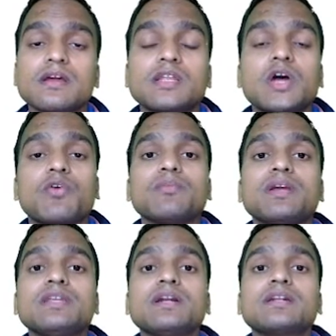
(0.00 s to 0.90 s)
Now
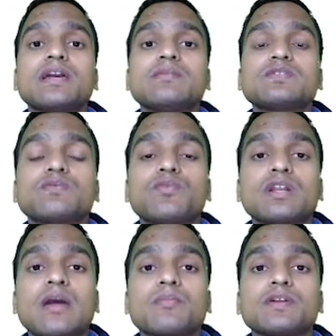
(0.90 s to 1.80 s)
many a times what
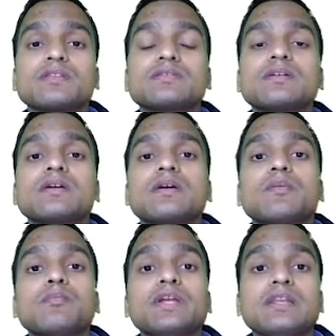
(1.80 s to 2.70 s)
happens,
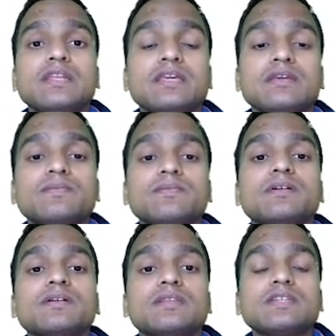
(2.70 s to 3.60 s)
we leave
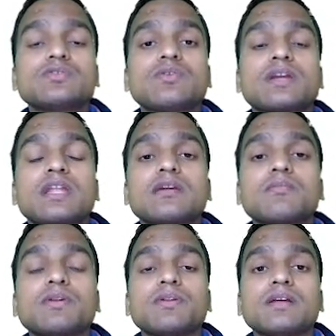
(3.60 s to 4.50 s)
these organic
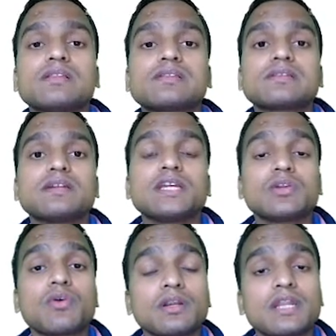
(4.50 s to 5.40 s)
materials in
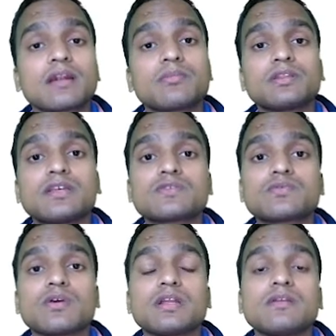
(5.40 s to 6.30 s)
contact with the
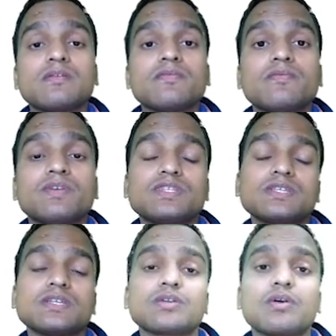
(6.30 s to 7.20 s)
soil, which
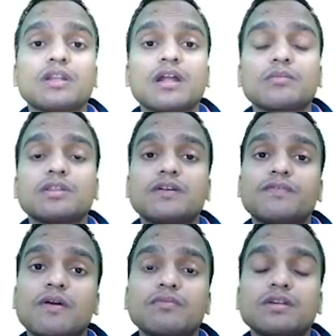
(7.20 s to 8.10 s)
is in contact with the
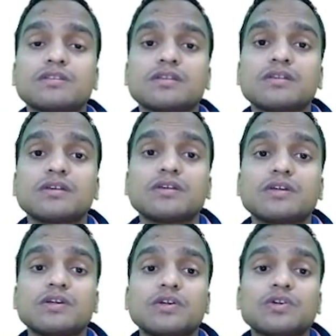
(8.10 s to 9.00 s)
foundation.
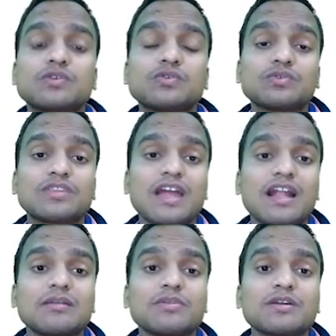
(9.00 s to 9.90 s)
So
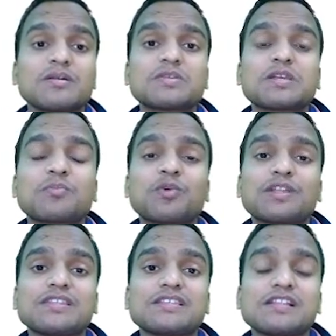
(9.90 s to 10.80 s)
that becomes a
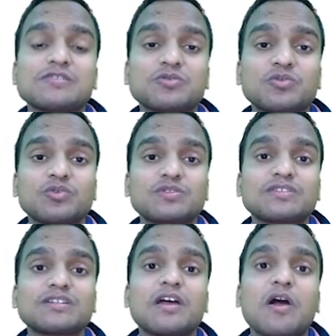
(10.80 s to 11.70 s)
potential source
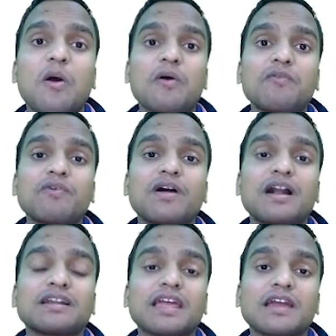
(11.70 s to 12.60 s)
of
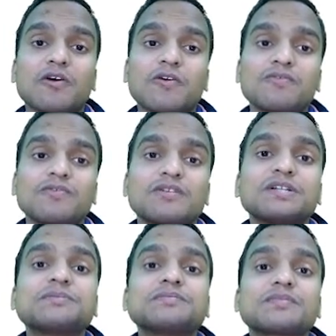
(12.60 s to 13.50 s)
attack of
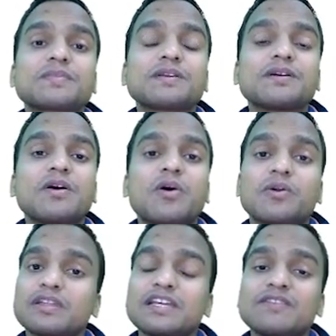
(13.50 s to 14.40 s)
or
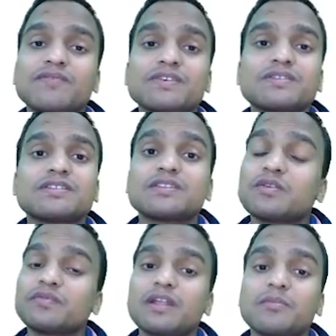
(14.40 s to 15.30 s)
the infestation
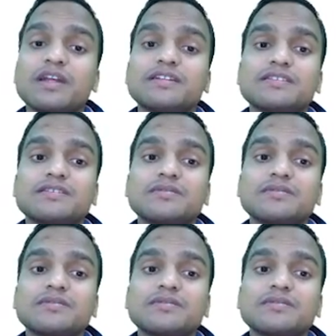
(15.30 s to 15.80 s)
of termites.